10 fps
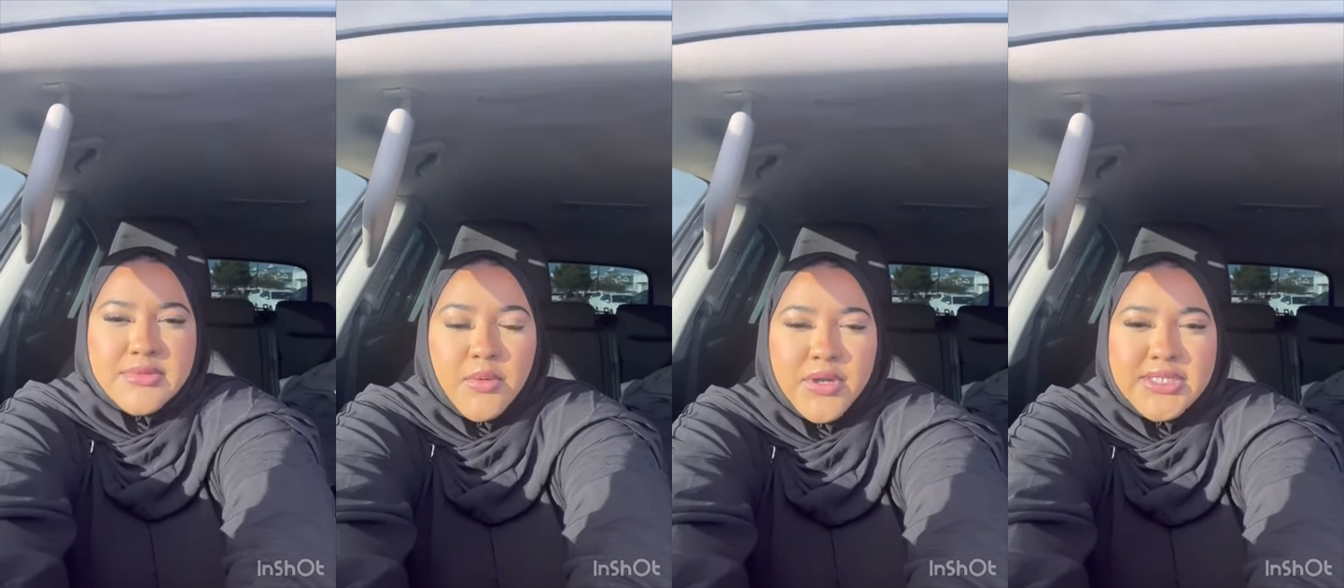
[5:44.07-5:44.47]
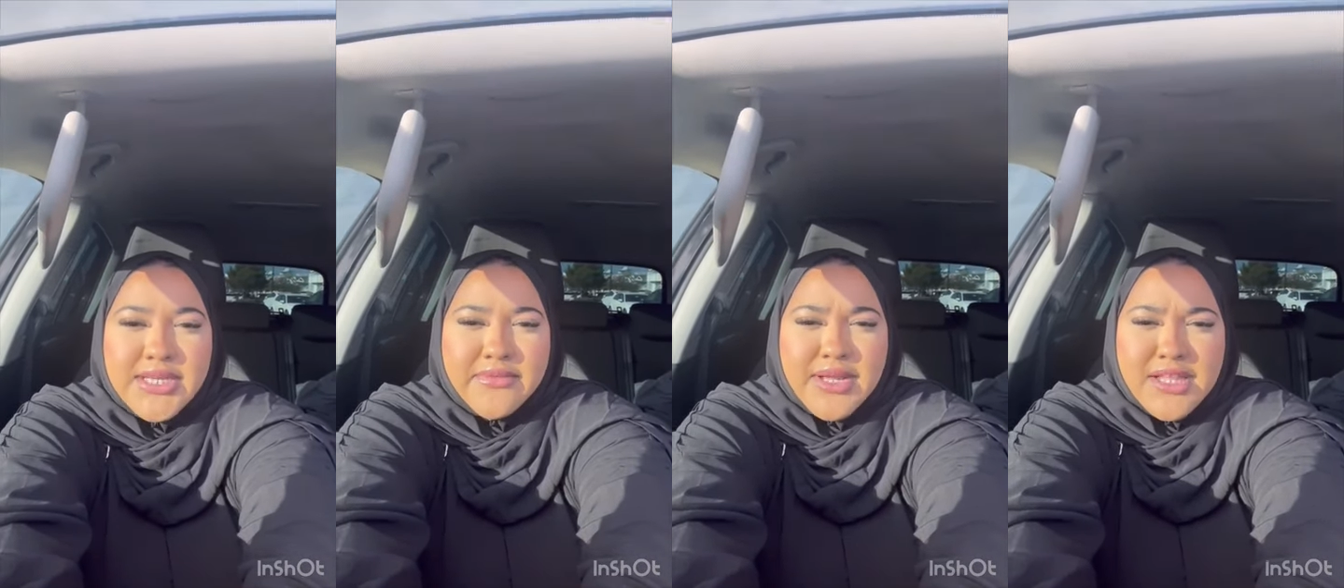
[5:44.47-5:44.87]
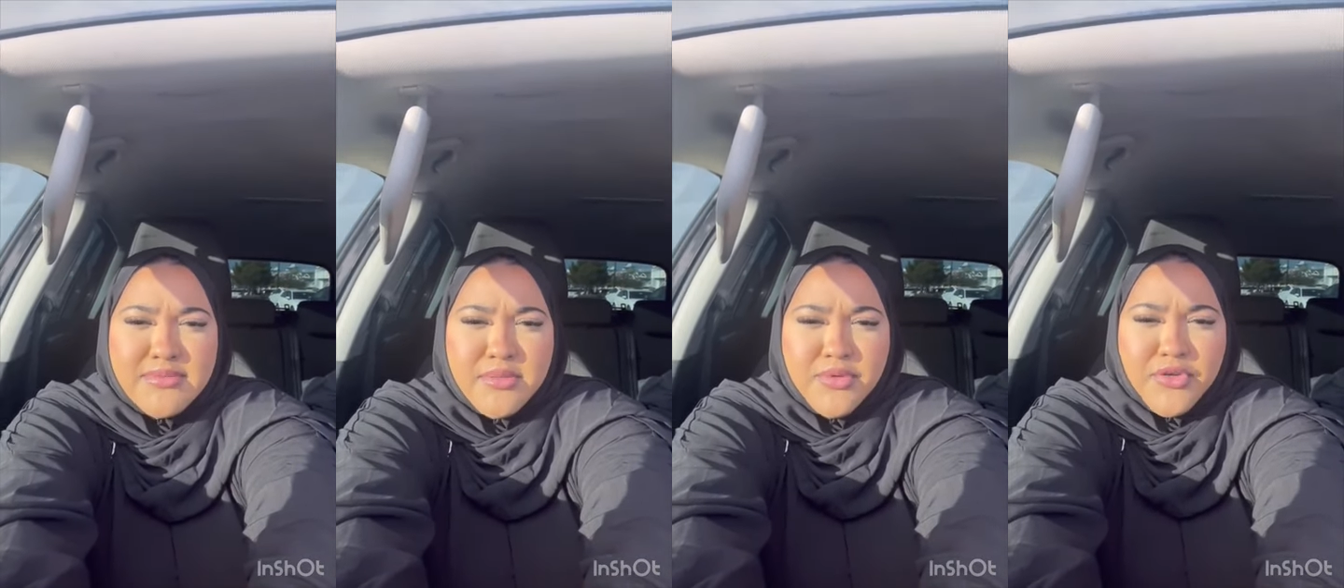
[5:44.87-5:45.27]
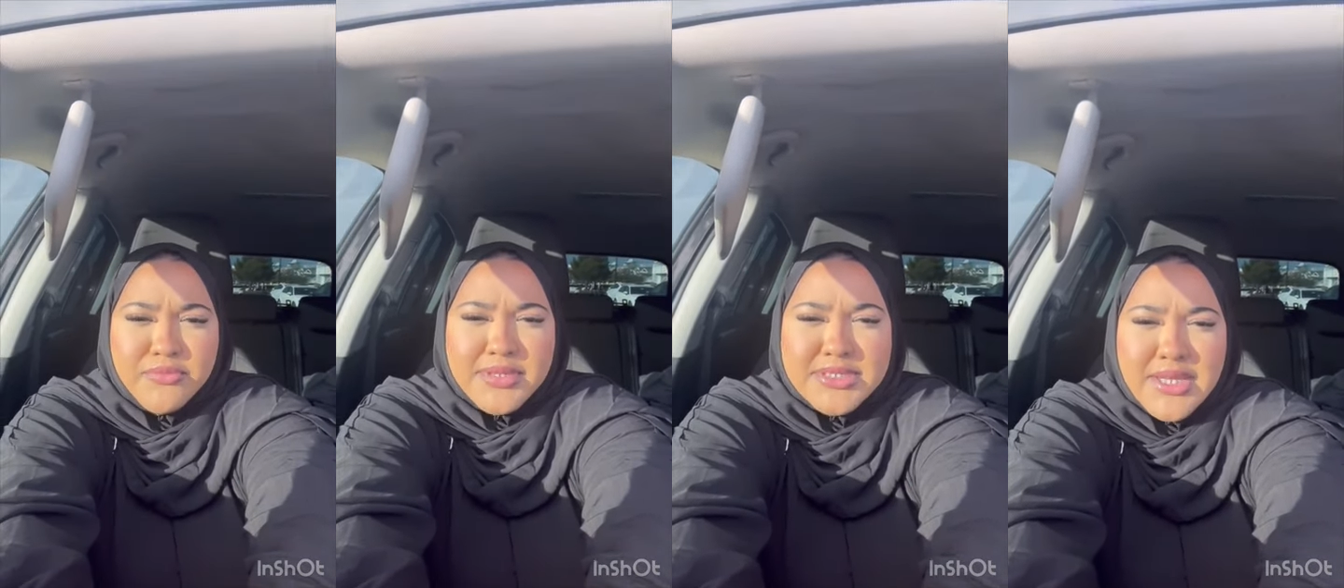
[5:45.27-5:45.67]
I want you to have a nice memory
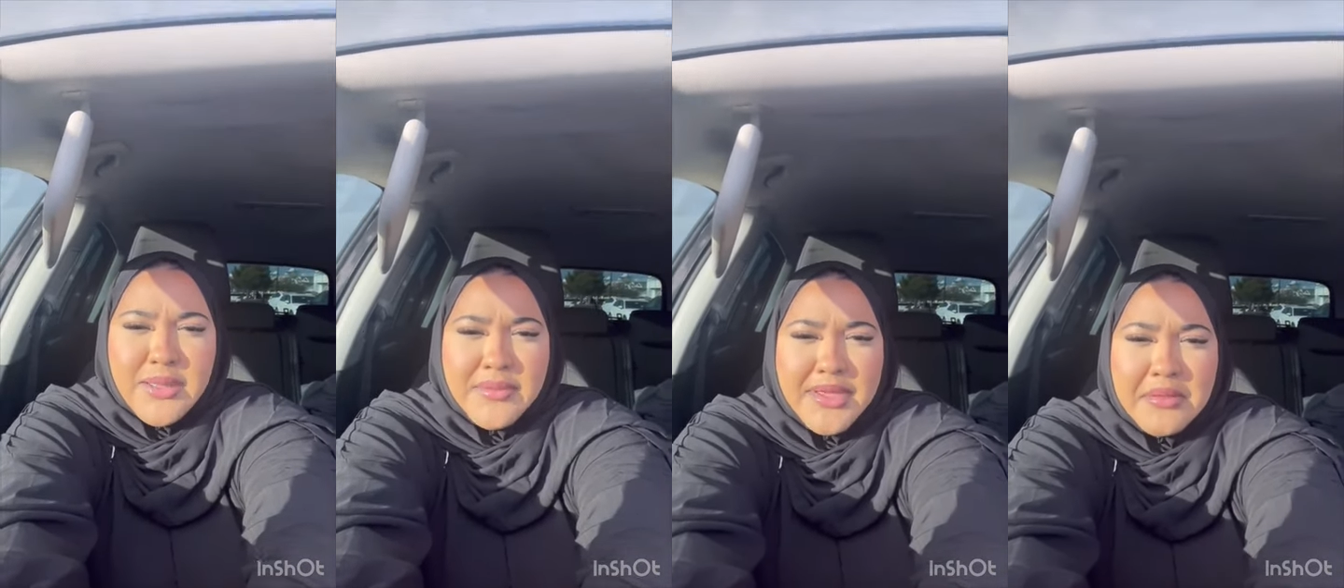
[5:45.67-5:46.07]
of me, so let me.